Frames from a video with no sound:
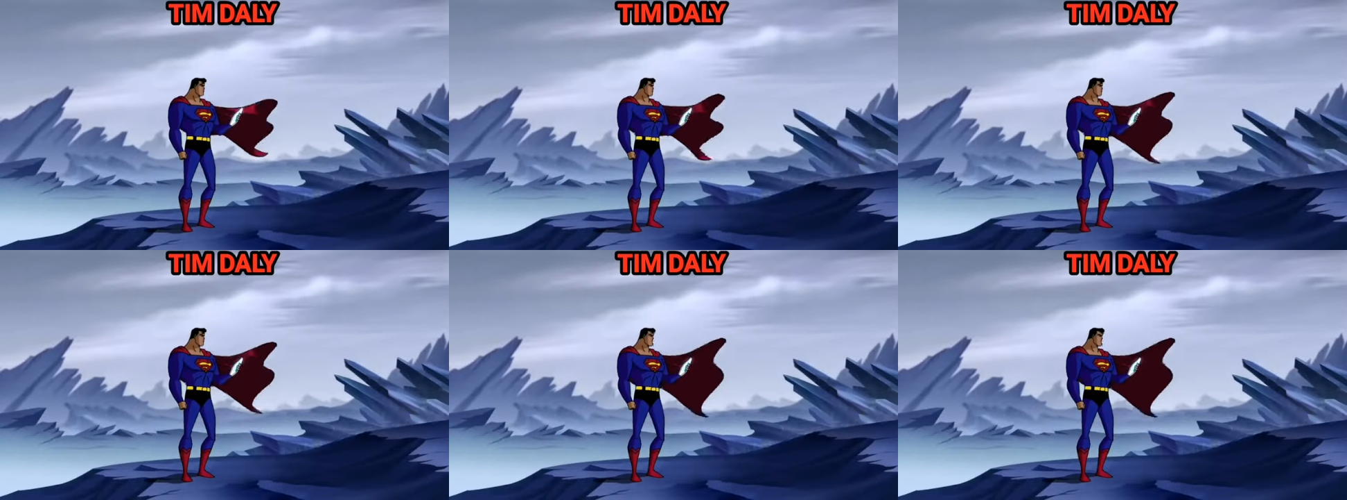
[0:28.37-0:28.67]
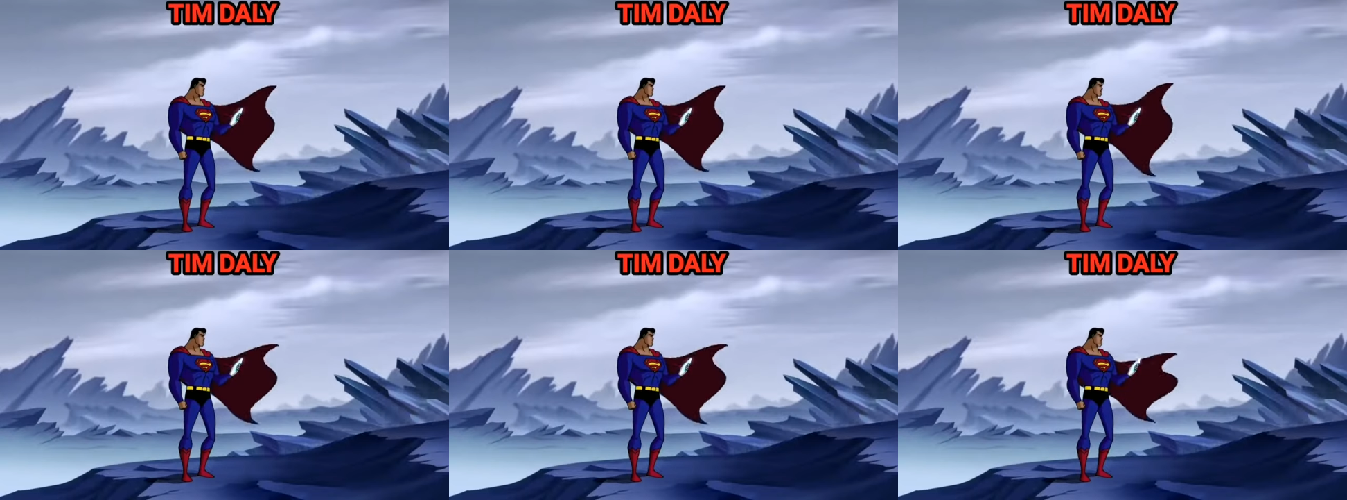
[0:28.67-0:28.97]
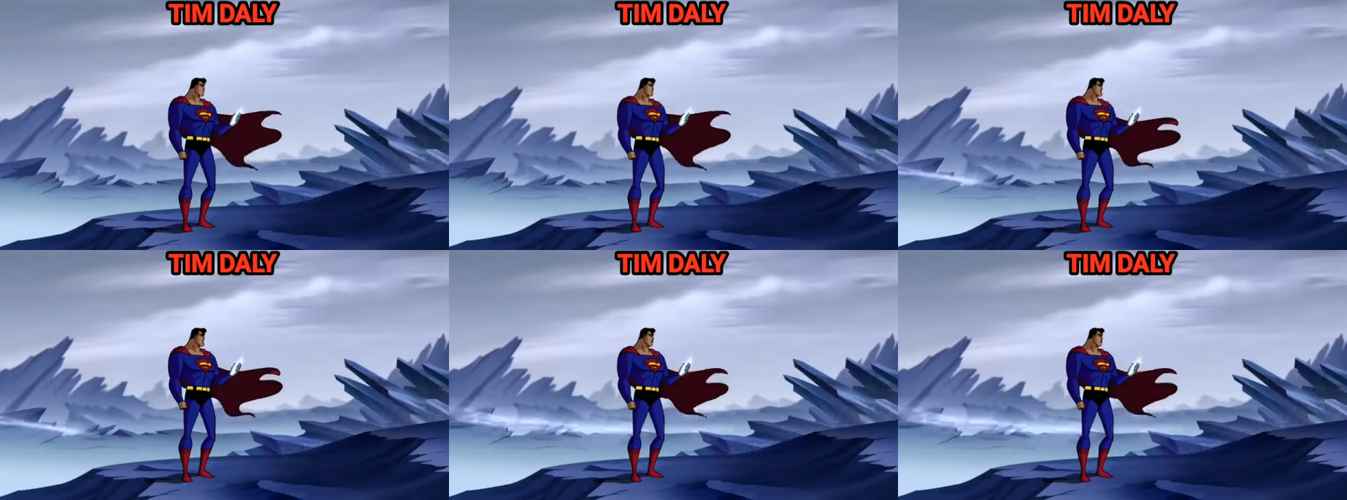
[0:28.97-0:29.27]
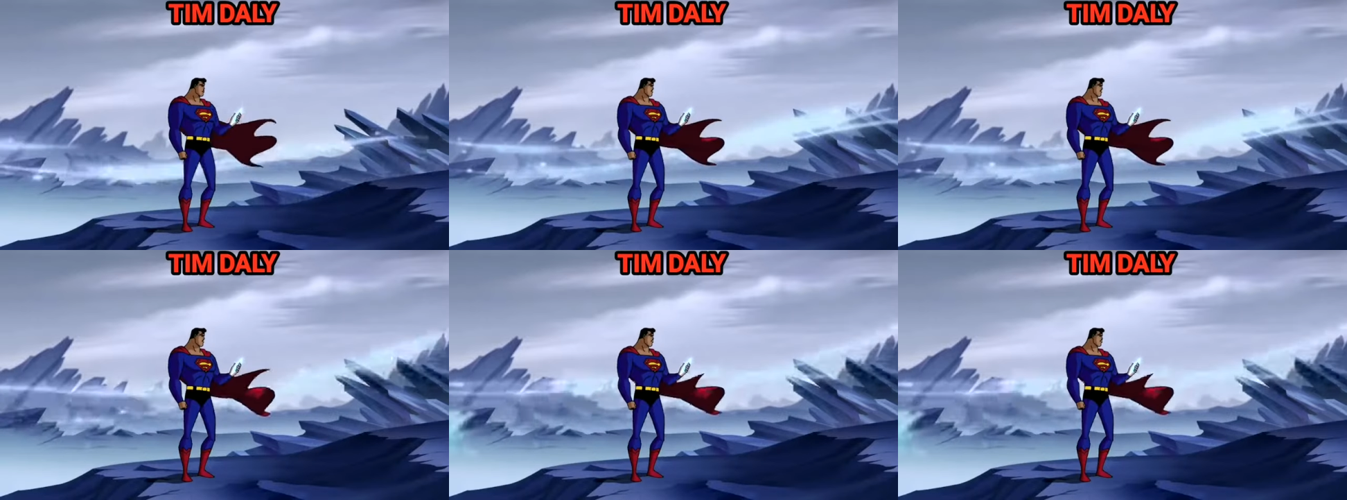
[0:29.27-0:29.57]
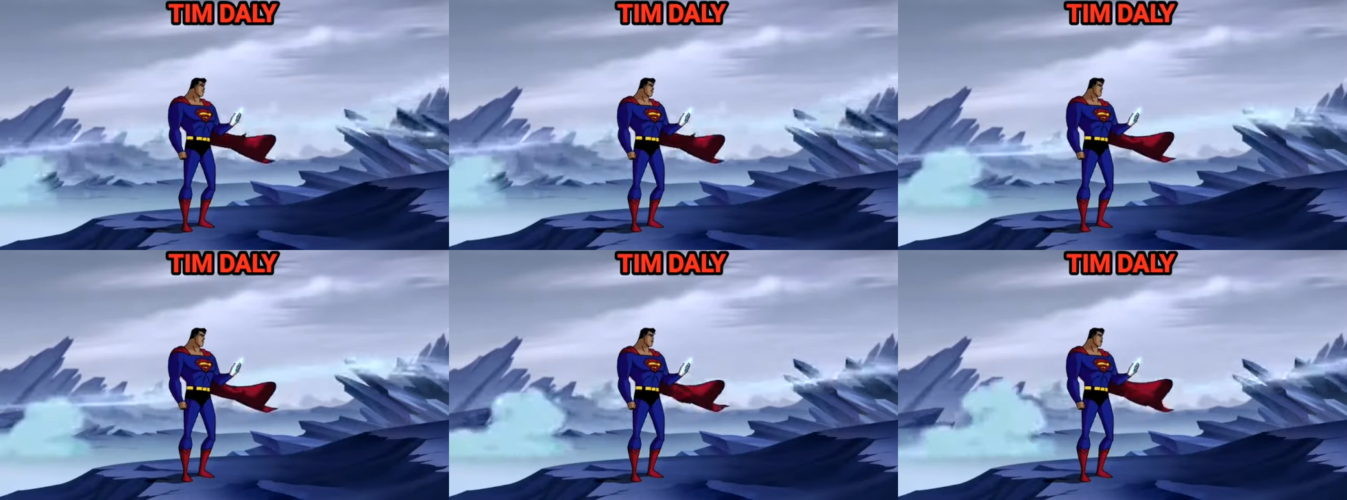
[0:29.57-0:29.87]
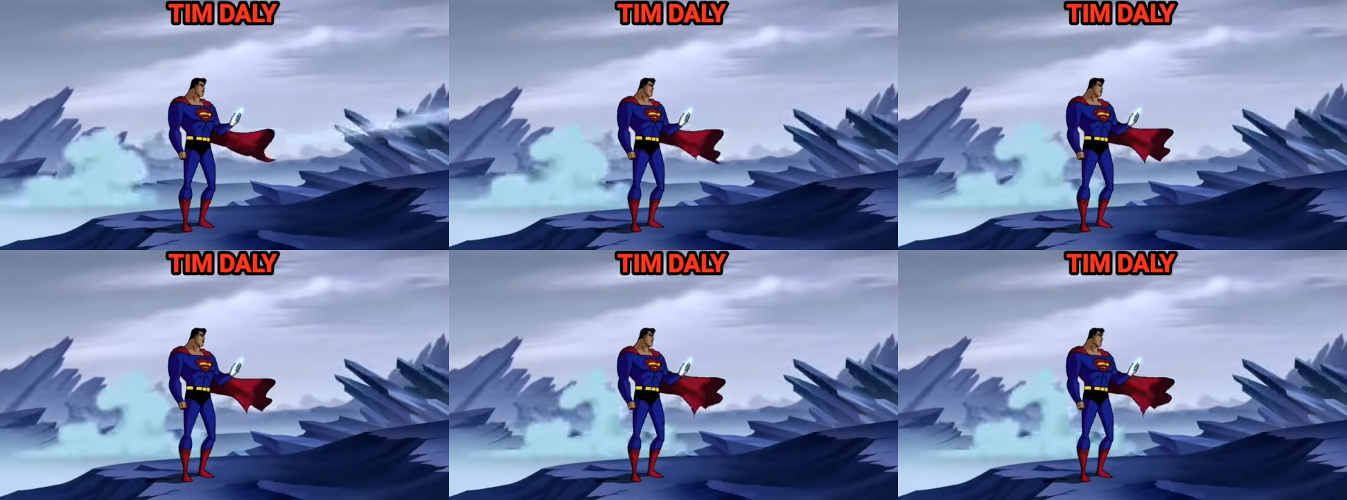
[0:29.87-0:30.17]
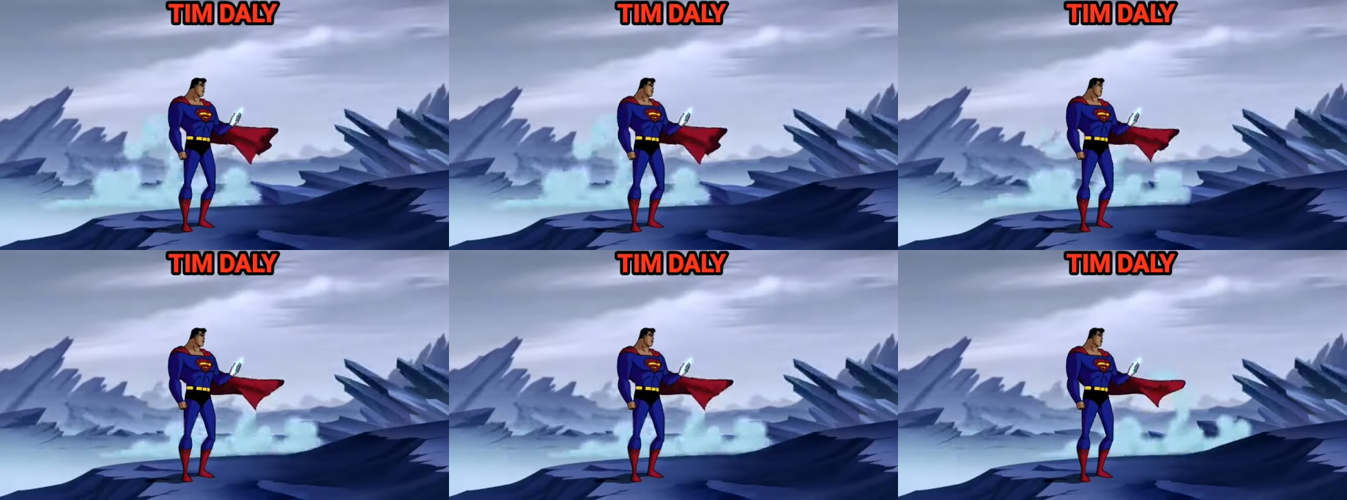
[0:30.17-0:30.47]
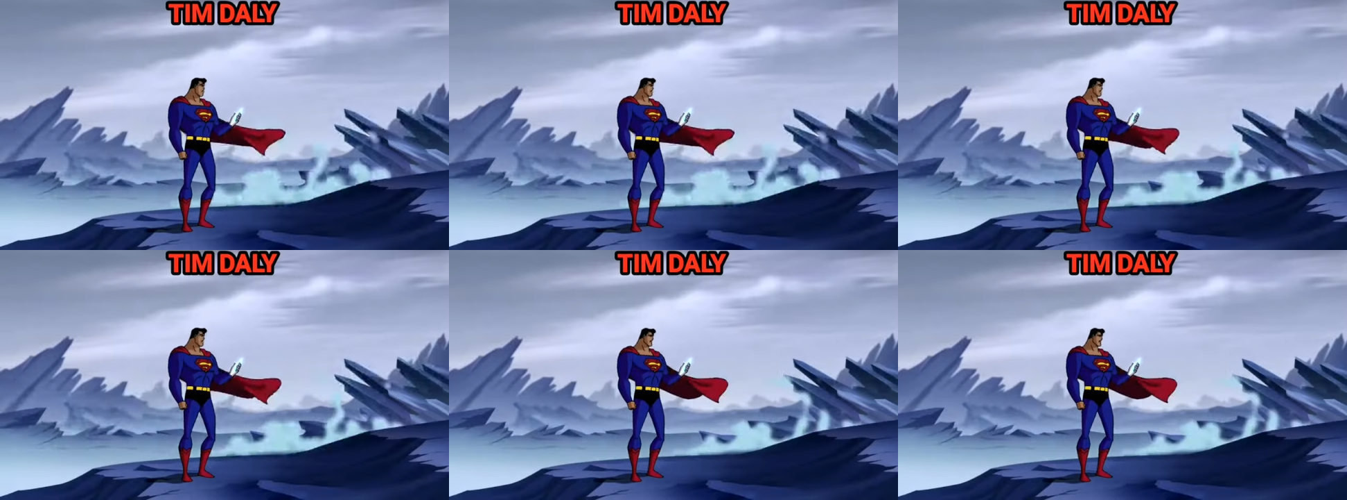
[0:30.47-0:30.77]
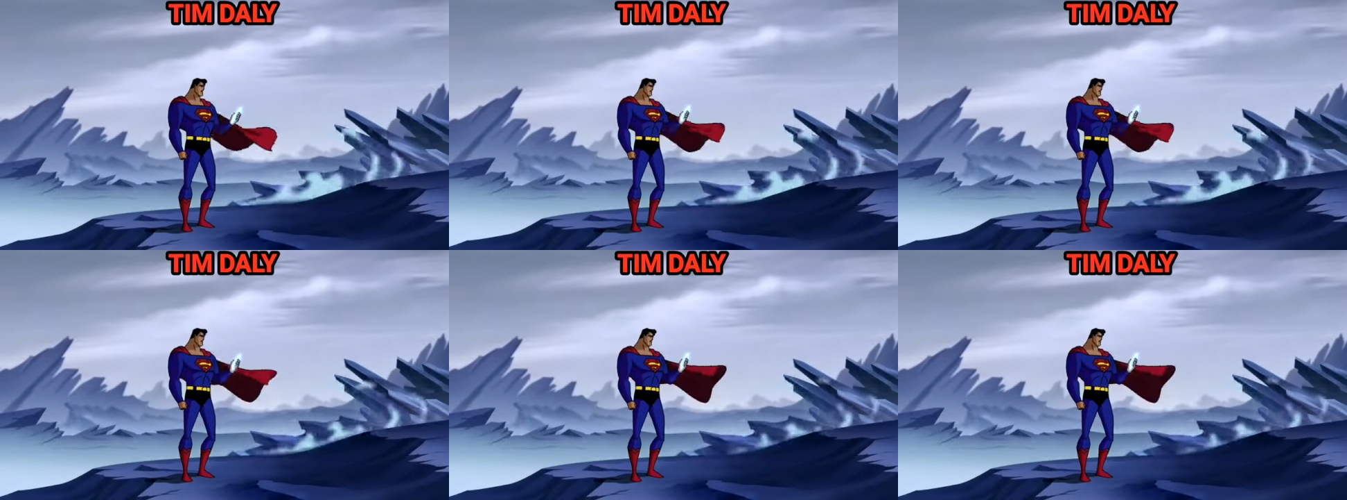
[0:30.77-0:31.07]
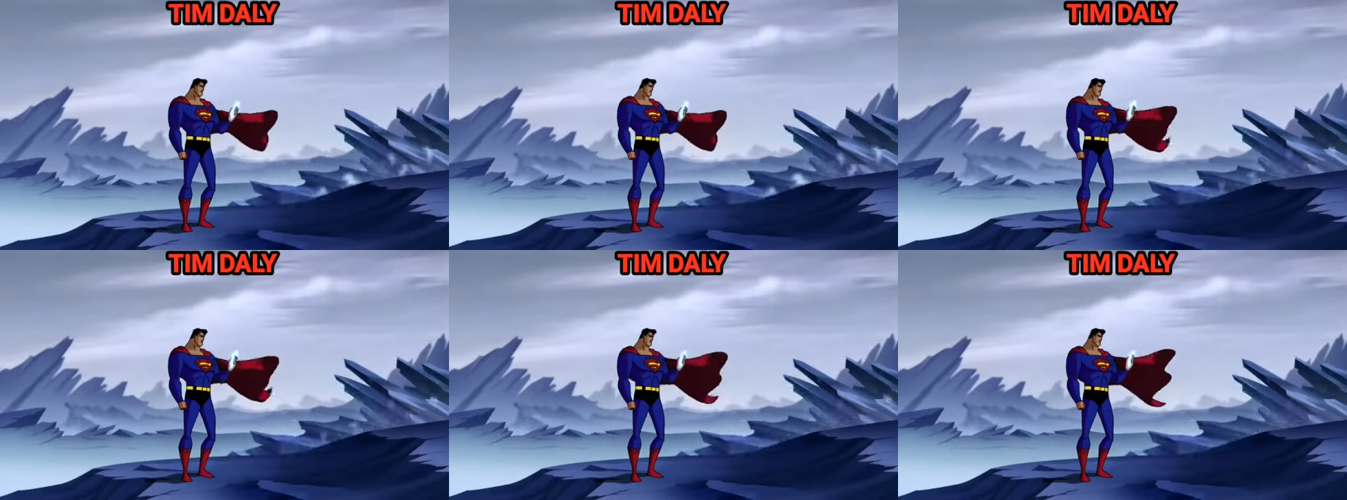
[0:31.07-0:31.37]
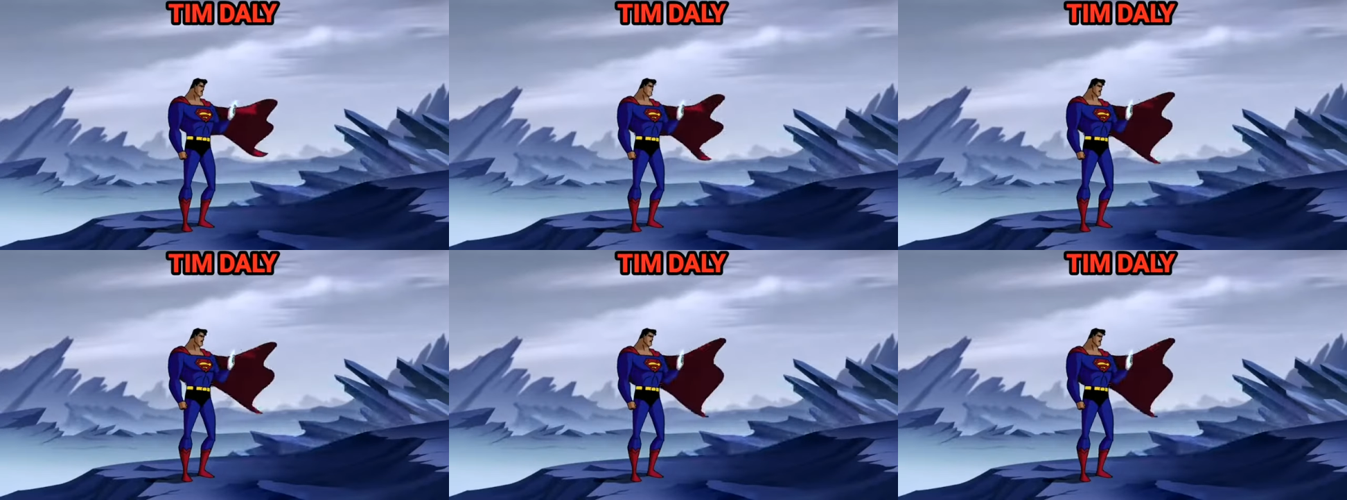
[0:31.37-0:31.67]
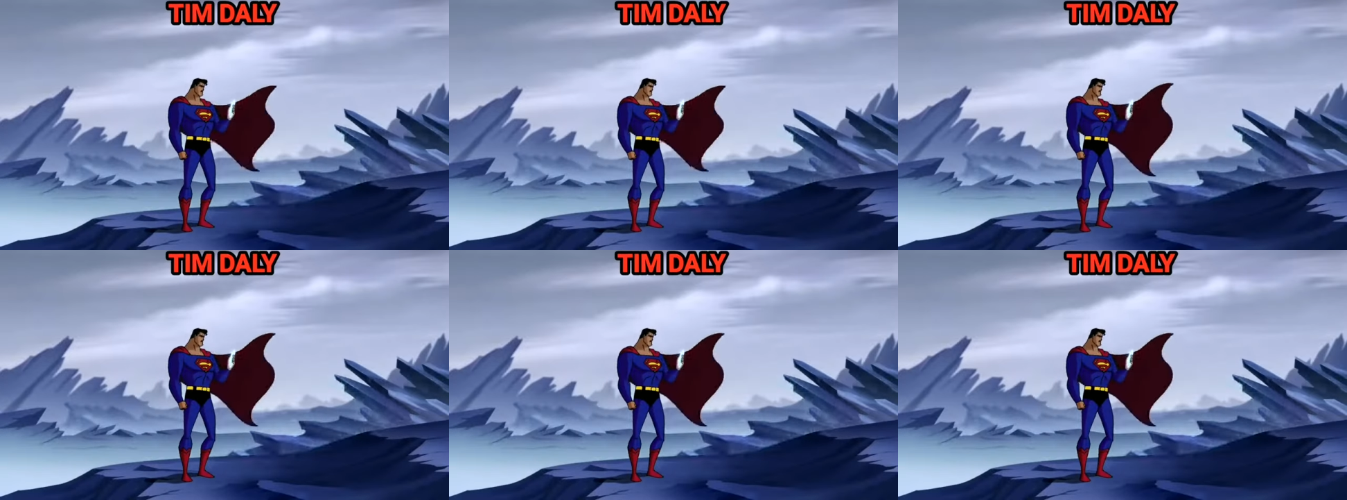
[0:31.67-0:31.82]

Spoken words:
(no speaker visible)